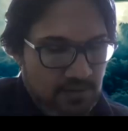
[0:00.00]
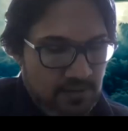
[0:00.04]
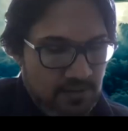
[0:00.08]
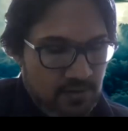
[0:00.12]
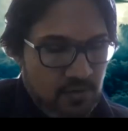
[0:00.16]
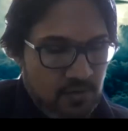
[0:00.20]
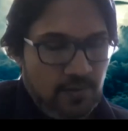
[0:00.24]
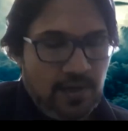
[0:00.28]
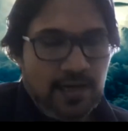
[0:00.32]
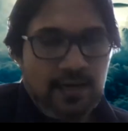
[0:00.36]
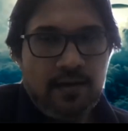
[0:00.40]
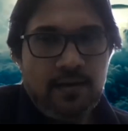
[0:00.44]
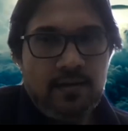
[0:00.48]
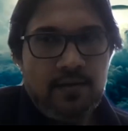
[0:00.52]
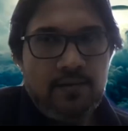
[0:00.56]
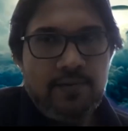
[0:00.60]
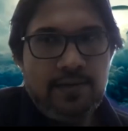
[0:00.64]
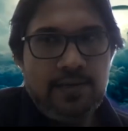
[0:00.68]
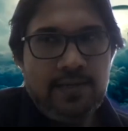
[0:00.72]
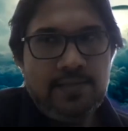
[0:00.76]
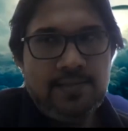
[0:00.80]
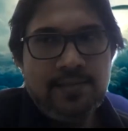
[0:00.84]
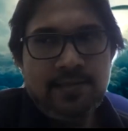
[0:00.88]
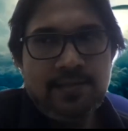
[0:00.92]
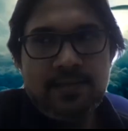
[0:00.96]
So what
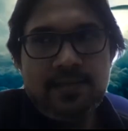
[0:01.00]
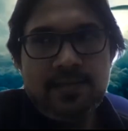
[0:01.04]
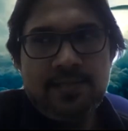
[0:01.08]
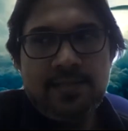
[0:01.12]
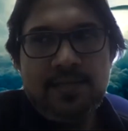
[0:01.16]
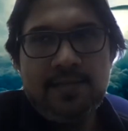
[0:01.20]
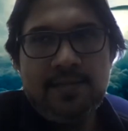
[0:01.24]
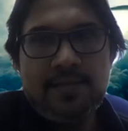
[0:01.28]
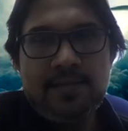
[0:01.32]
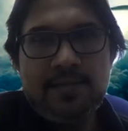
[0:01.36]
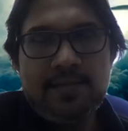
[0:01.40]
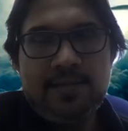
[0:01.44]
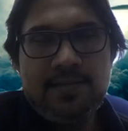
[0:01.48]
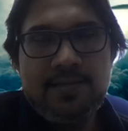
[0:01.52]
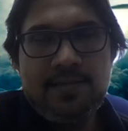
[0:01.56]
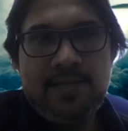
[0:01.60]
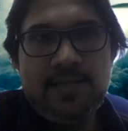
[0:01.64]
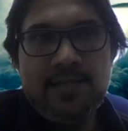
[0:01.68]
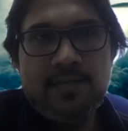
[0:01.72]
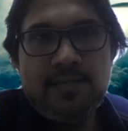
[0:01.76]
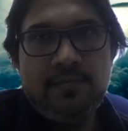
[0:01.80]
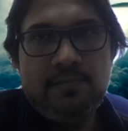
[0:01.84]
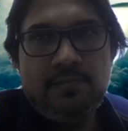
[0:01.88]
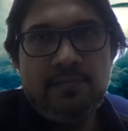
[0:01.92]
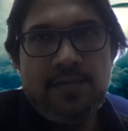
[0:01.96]
what is a consultant's day
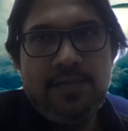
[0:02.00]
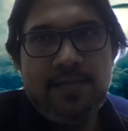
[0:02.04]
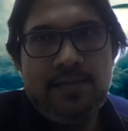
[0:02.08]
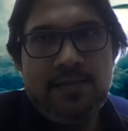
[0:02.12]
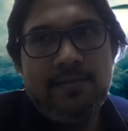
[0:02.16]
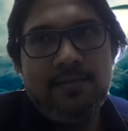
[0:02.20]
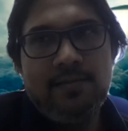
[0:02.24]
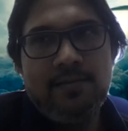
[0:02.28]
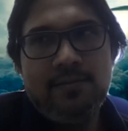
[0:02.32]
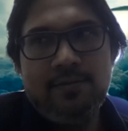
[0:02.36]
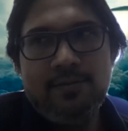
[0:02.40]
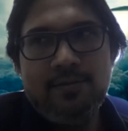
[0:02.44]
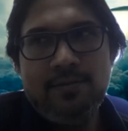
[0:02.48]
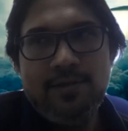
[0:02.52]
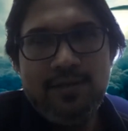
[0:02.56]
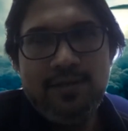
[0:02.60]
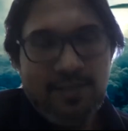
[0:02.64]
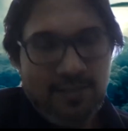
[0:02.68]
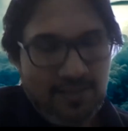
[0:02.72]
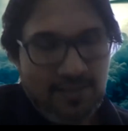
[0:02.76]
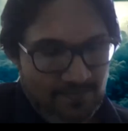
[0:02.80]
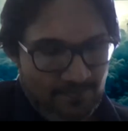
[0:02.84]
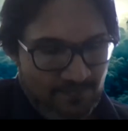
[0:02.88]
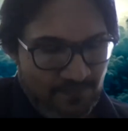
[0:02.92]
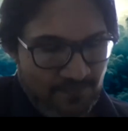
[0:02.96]
job? Like you know,
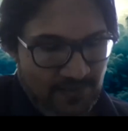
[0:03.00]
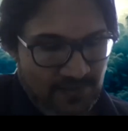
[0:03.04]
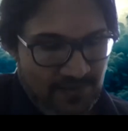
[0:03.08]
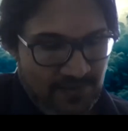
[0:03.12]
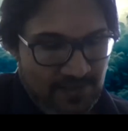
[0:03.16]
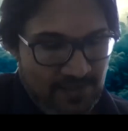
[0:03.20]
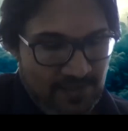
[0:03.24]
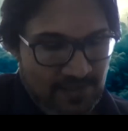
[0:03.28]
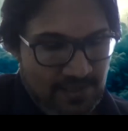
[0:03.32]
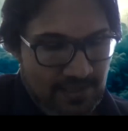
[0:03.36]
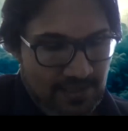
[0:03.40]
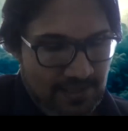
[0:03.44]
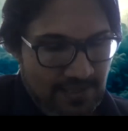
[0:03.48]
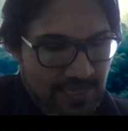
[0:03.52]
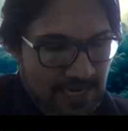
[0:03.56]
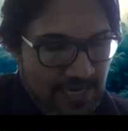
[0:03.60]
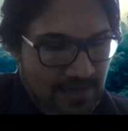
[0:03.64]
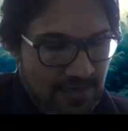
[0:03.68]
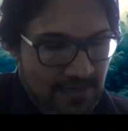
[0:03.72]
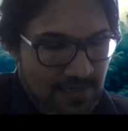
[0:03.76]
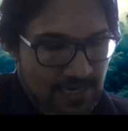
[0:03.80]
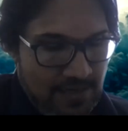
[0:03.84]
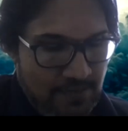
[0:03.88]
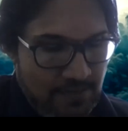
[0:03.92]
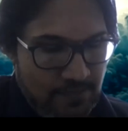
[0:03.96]
the, the thing
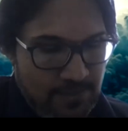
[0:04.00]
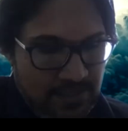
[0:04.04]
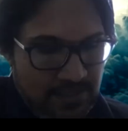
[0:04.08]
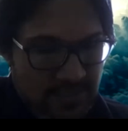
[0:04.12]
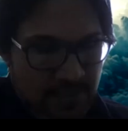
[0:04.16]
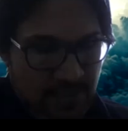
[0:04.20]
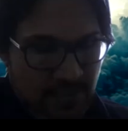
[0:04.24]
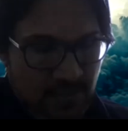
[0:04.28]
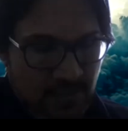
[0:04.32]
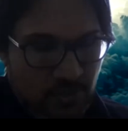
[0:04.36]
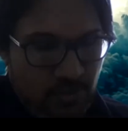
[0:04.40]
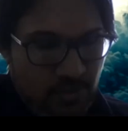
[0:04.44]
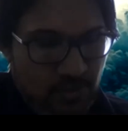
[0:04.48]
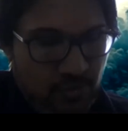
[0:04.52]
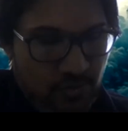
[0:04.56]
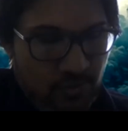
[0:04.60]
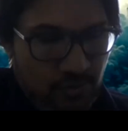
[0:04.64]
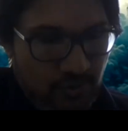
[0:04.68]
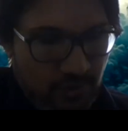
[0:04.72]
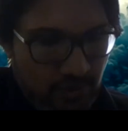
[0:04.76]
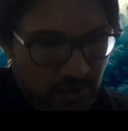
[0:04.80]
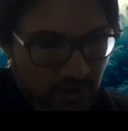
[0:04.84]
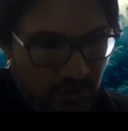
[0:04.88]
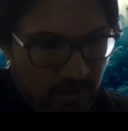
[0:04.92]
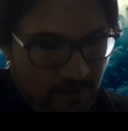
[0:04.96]
that that person should do